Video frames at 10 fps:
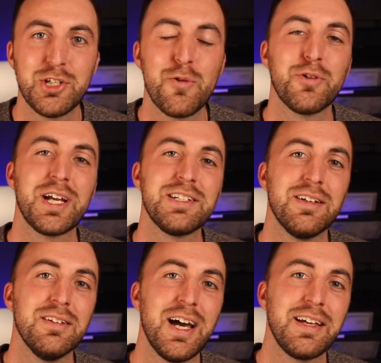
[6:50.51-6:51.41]
Don't forget to
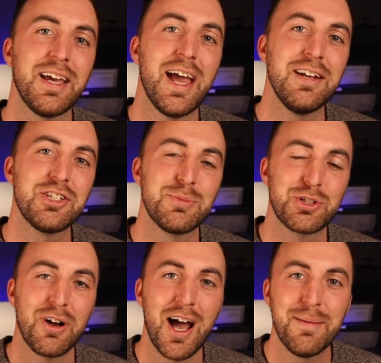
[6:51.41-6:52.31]
like and
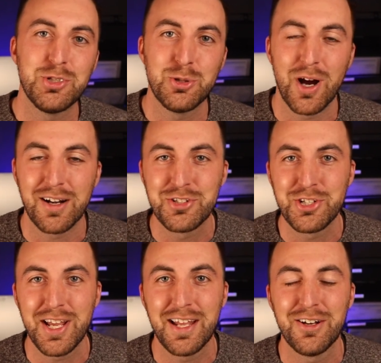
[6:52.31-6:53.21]
subscribe to our
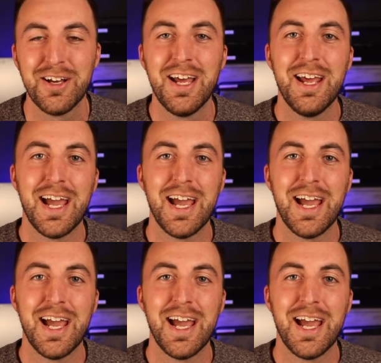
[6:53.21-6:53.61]
channel,